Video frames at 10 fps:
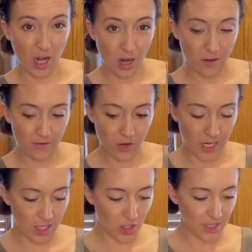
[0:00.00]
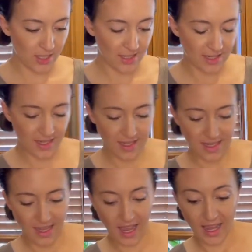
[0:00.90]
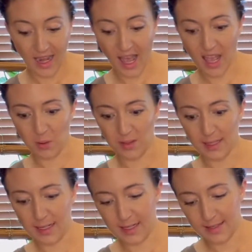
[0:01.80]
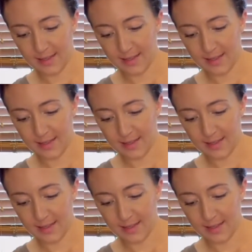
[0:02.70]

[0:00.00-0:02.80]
the fridge and I will eat it.